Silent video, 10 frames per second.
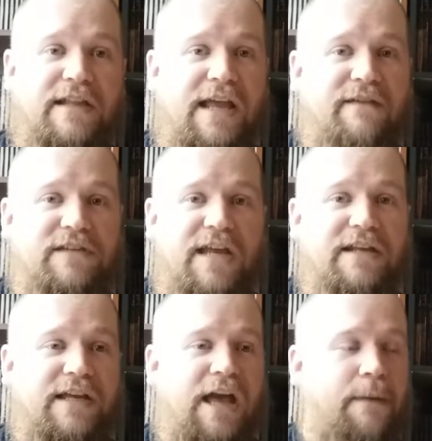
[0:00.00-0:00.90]
They have
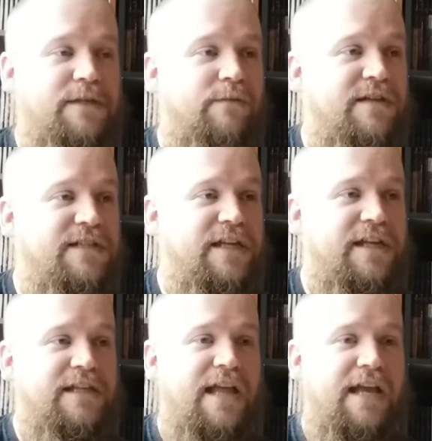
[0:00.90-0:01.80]
data caps, and once they
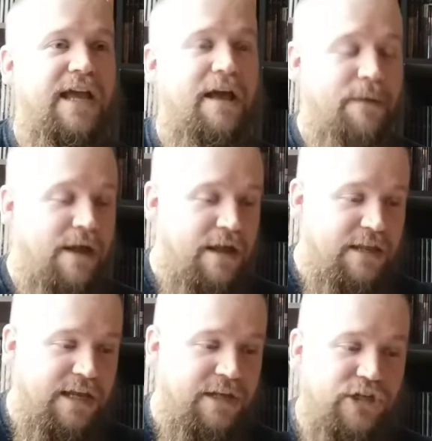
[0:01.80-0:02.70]
get to that cap,
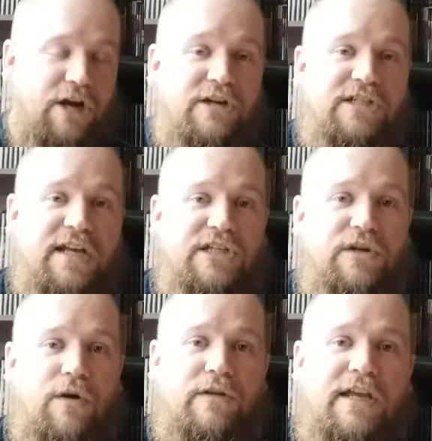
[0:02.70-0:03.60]
they get charged
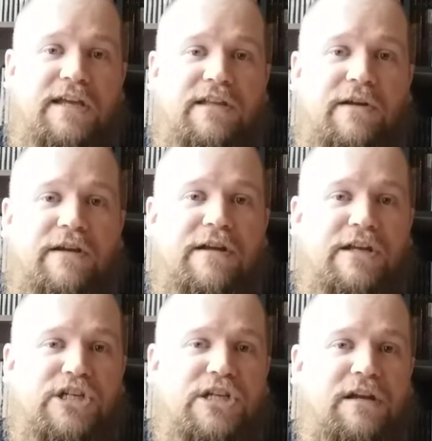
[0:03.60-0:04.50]
extra or they get their
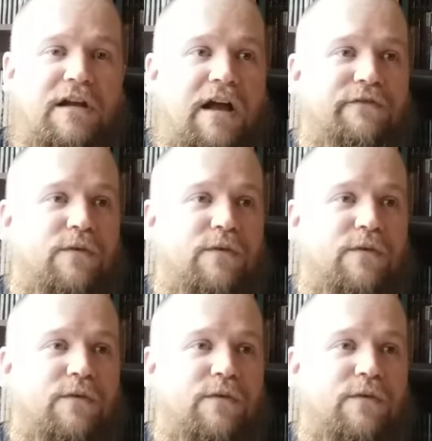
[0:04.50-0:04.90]
internet shut off.